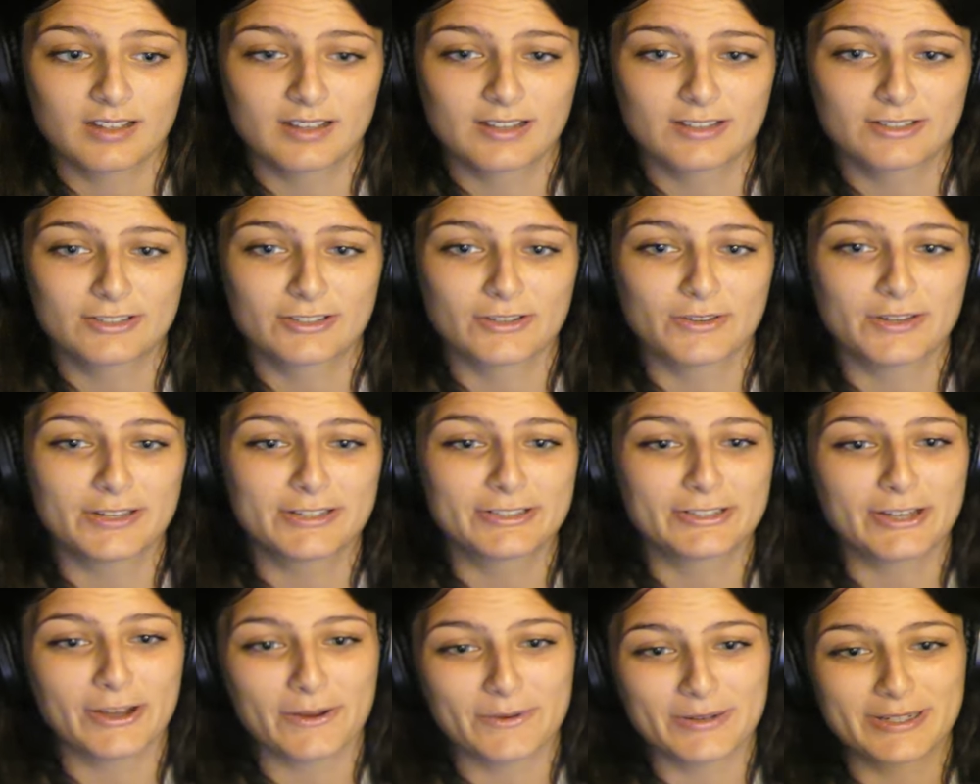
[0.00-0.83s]
So
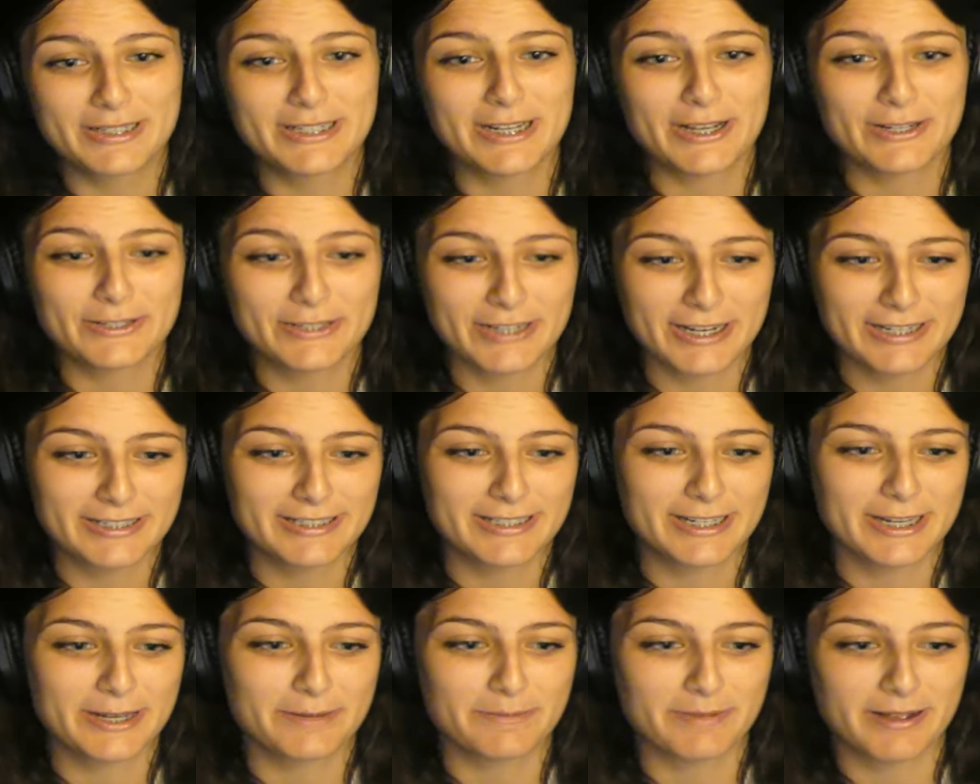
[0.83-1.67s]
he's going to tell
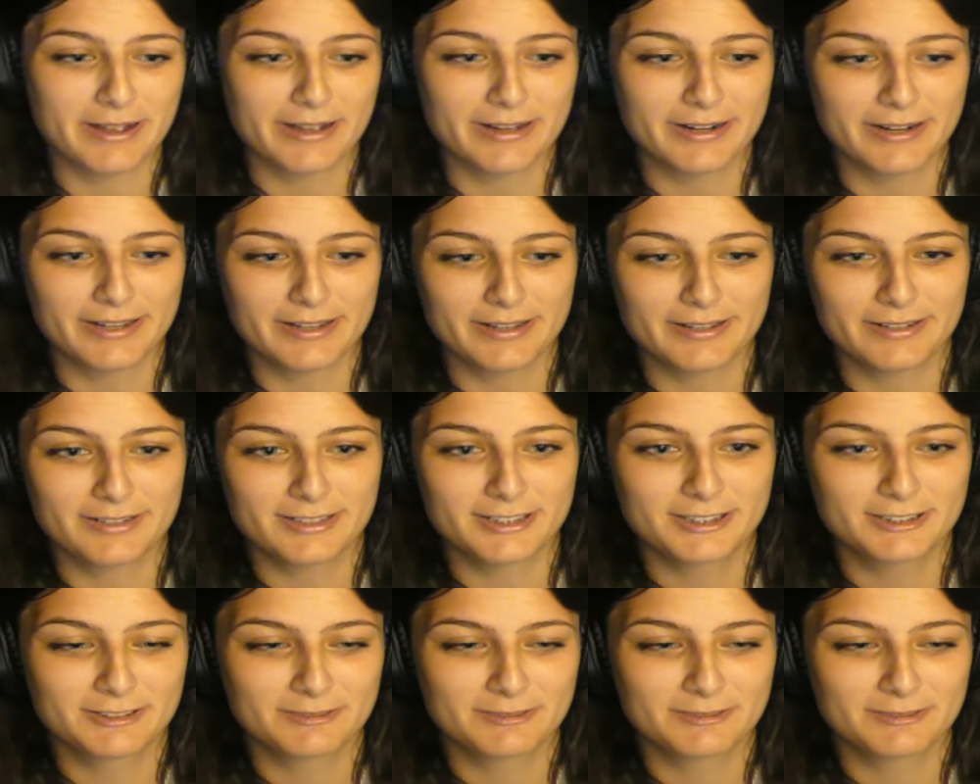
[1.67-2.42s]
Jesse about it.